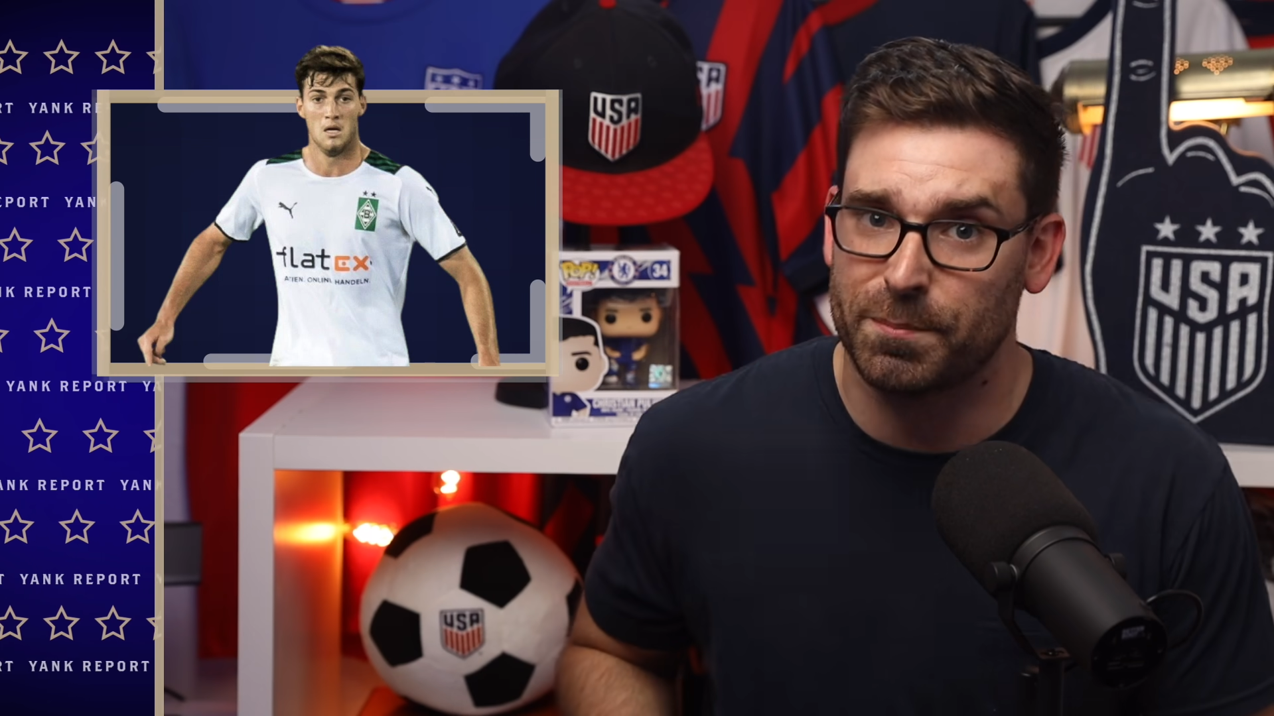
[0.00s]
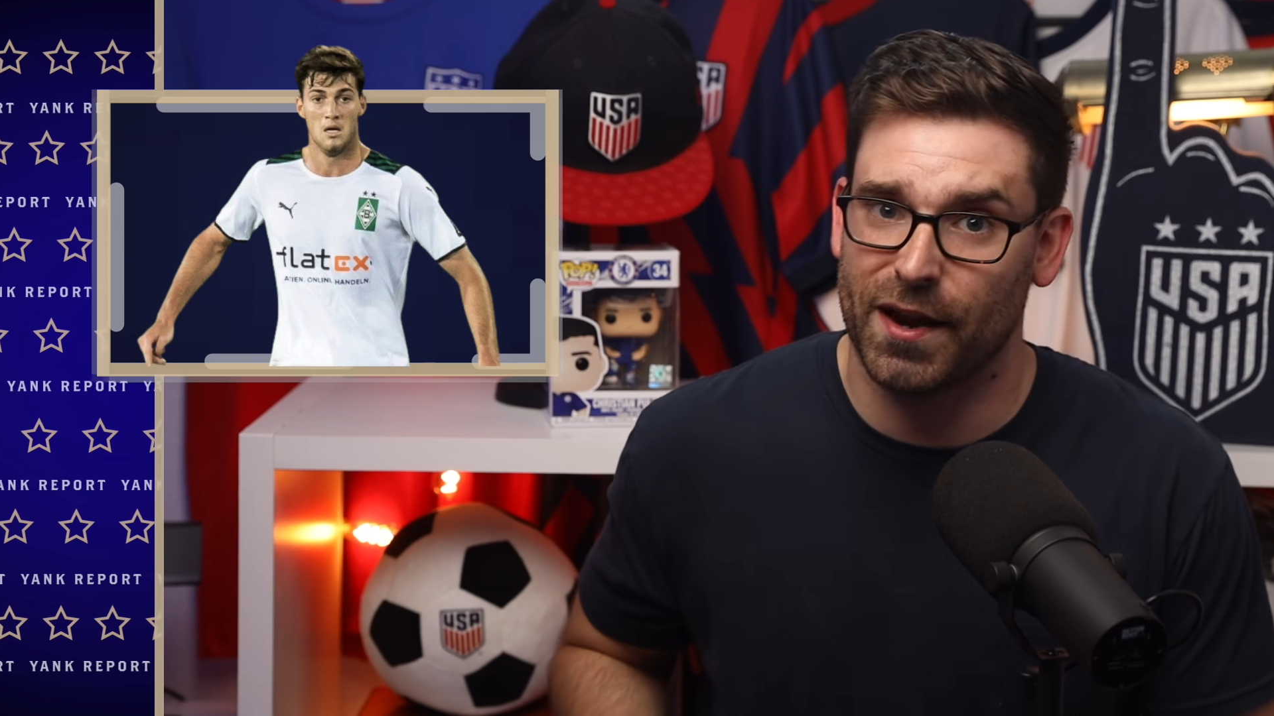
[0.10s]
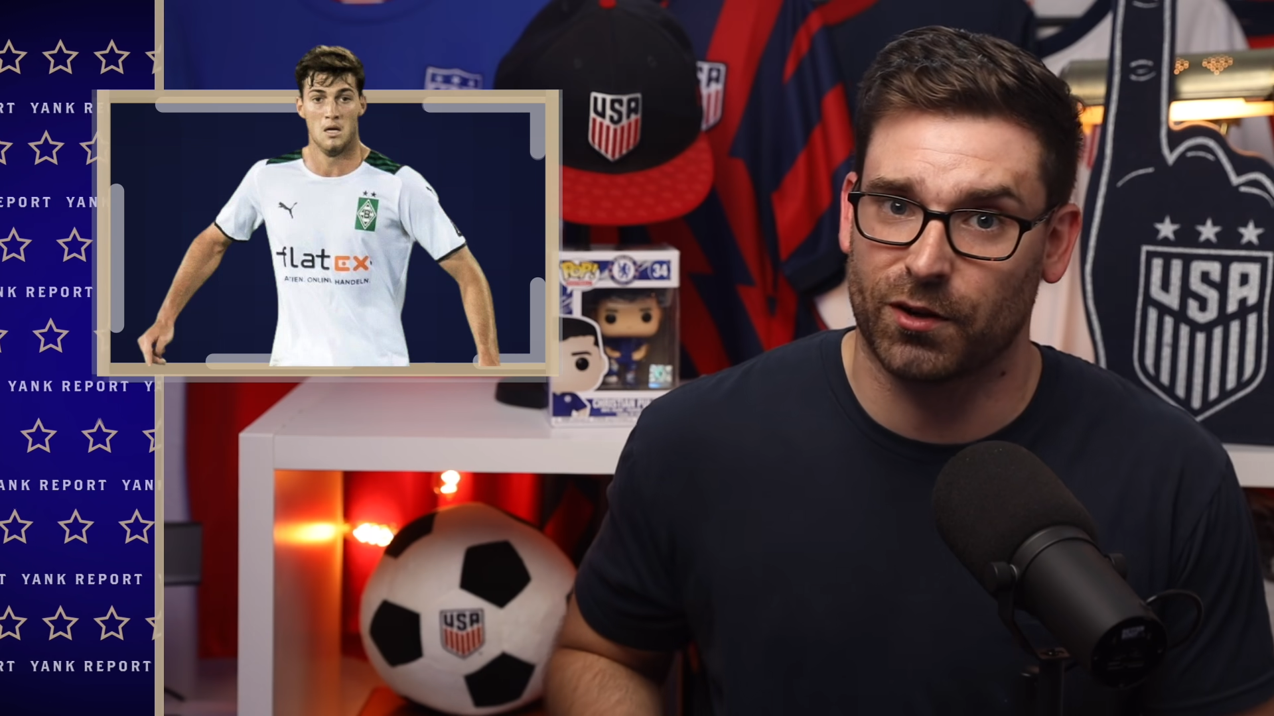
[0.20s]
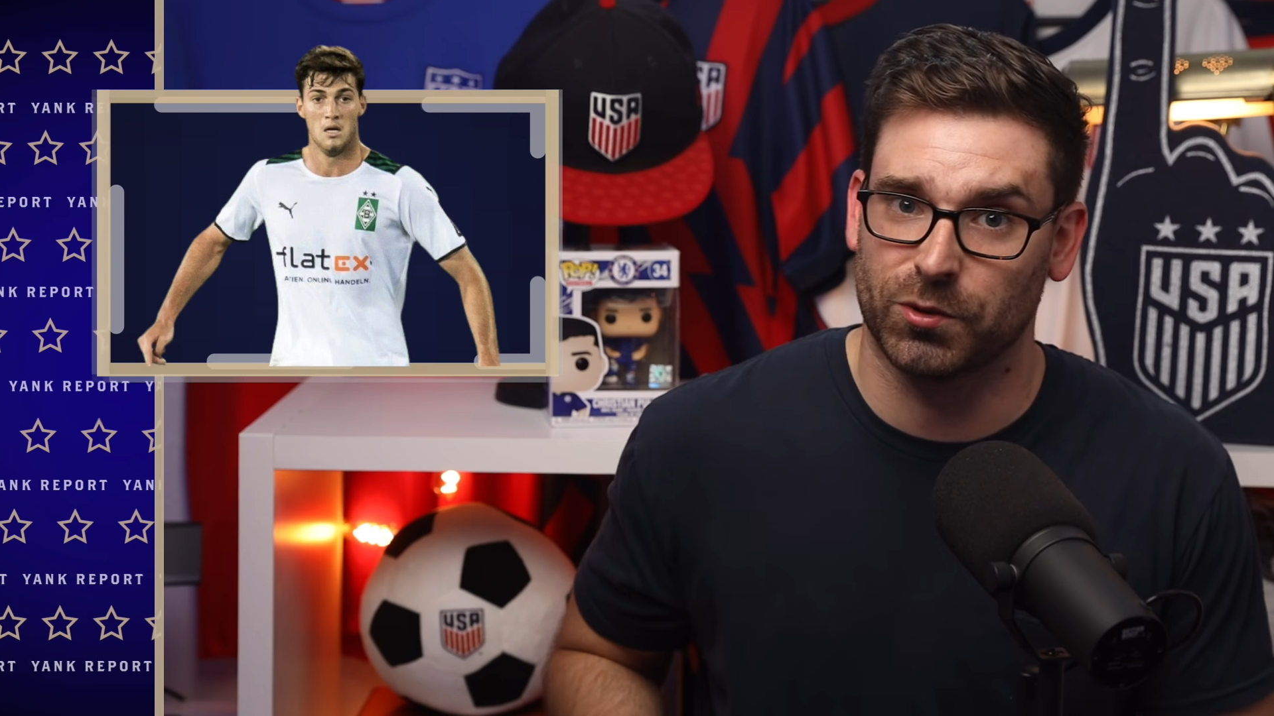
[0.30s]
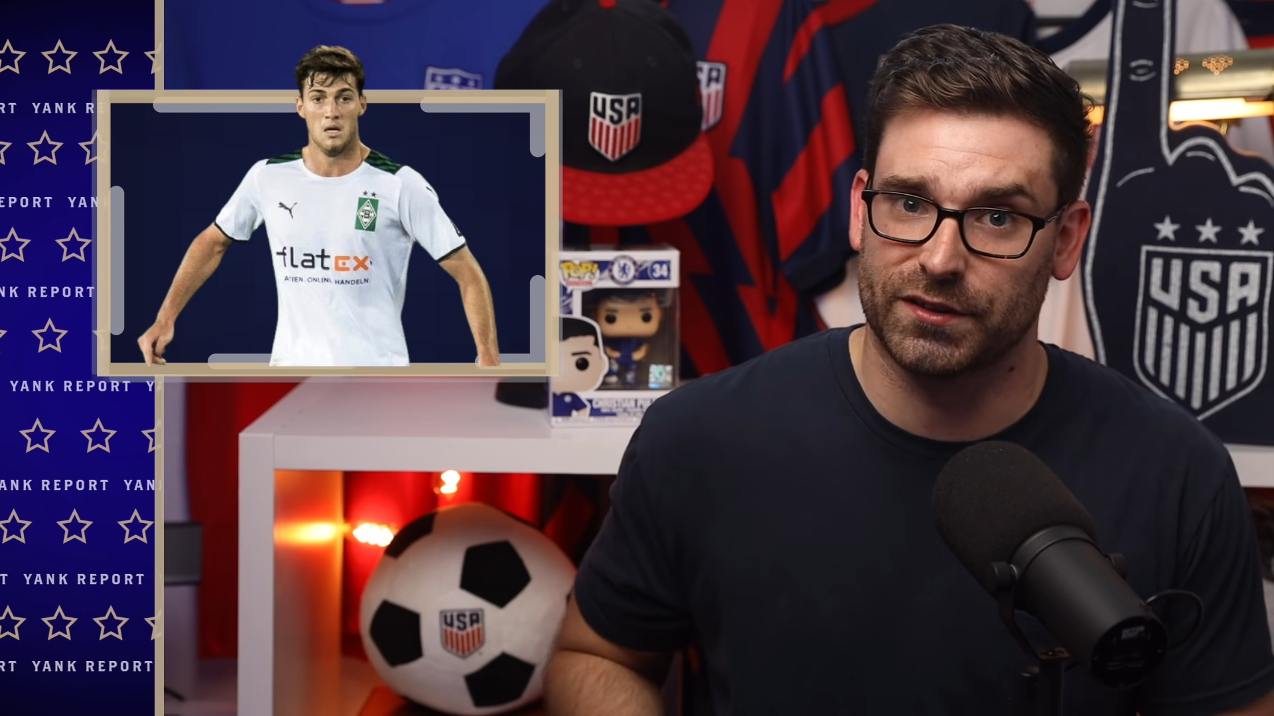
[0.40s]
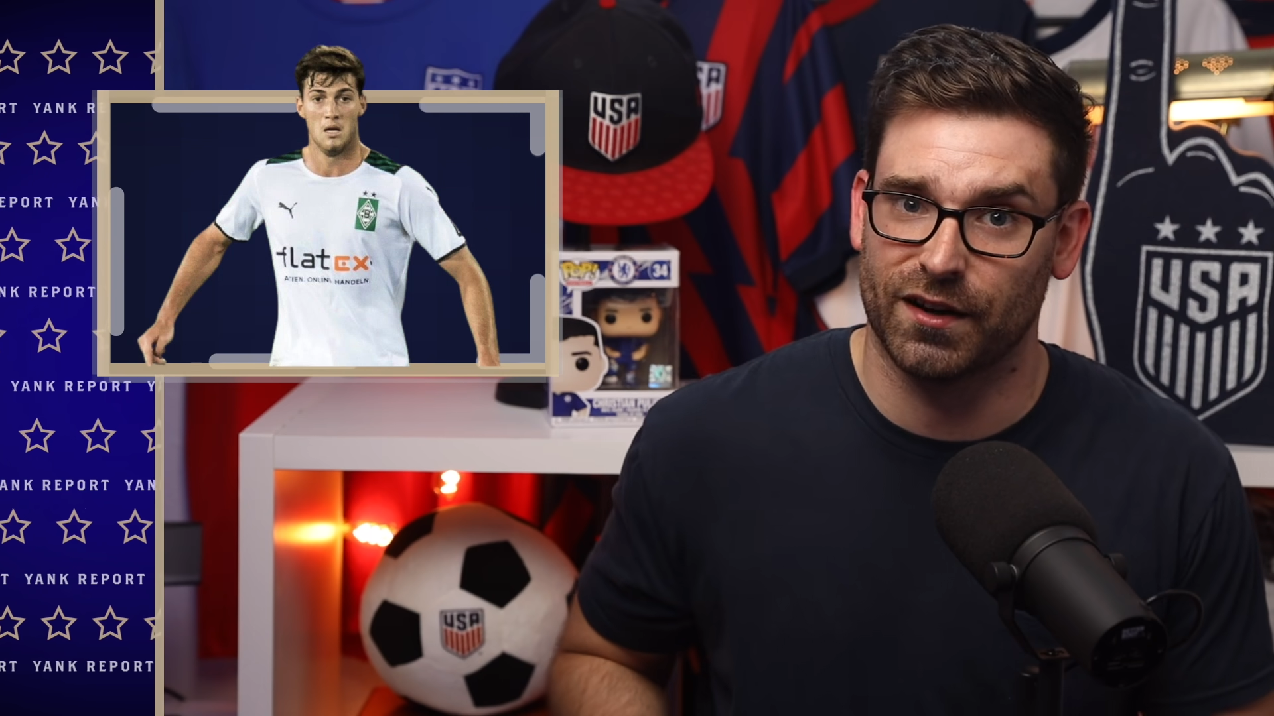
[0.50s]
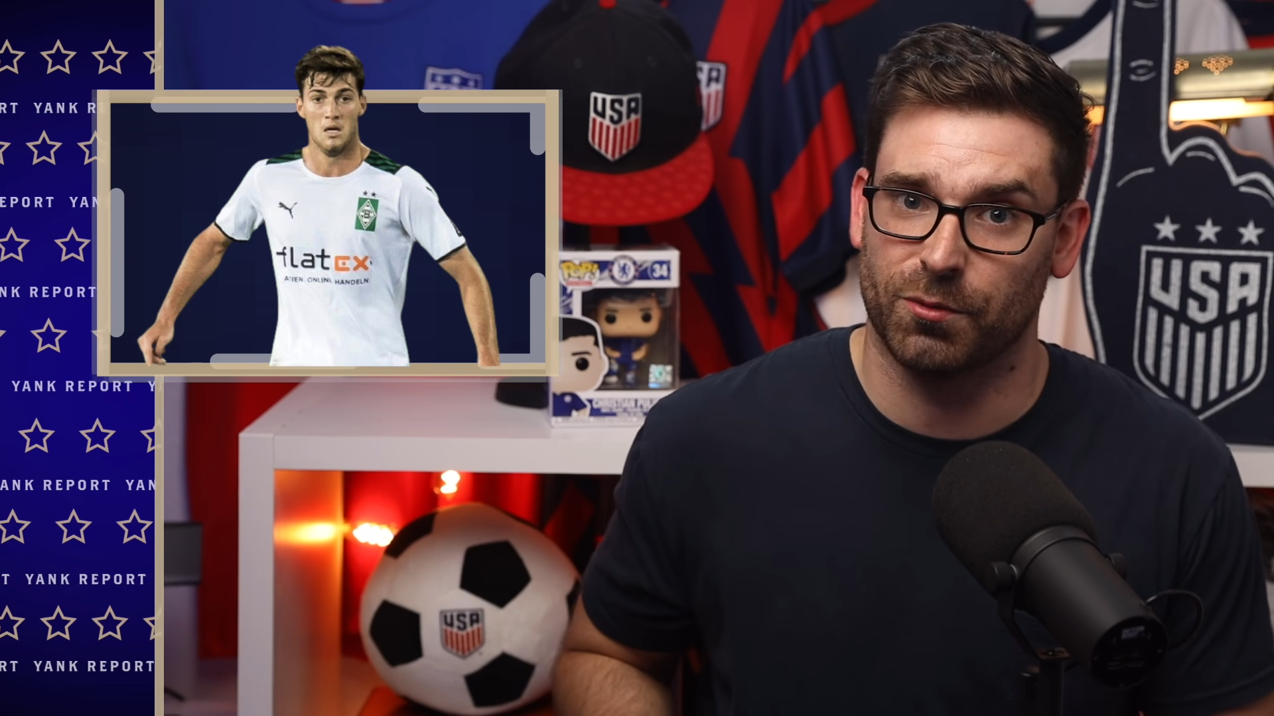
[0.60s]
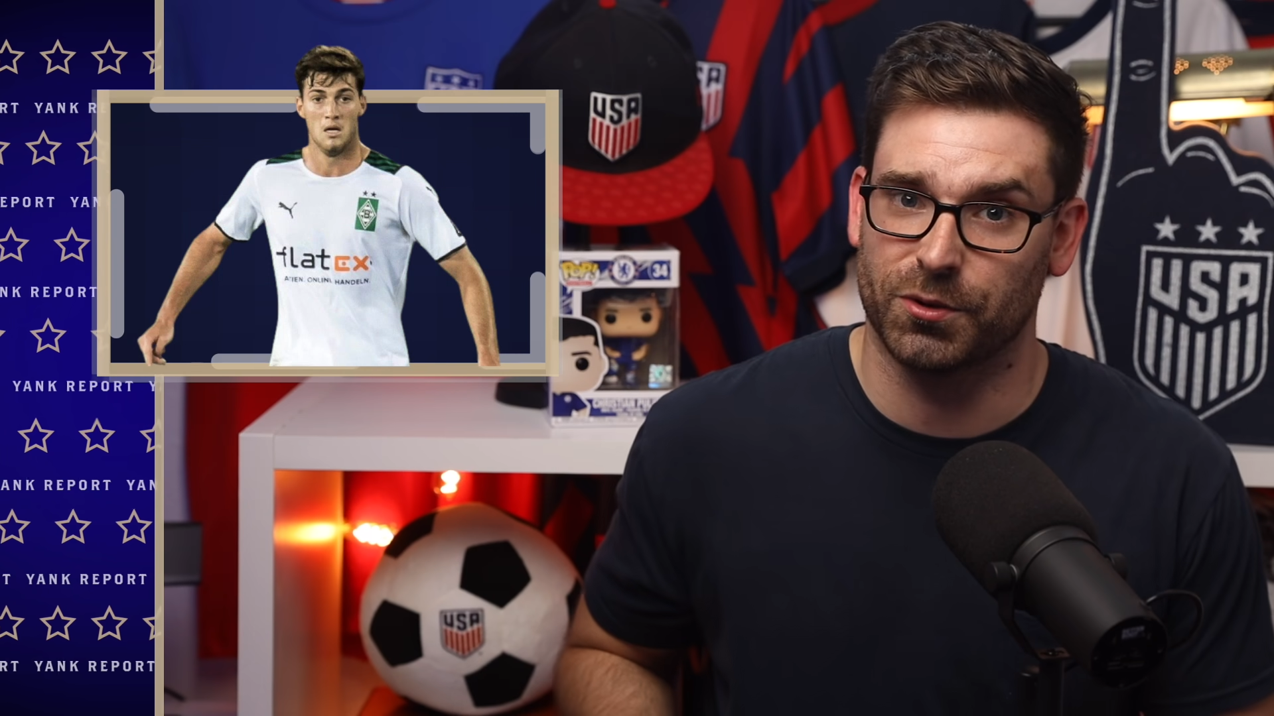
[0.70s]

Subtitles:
back went down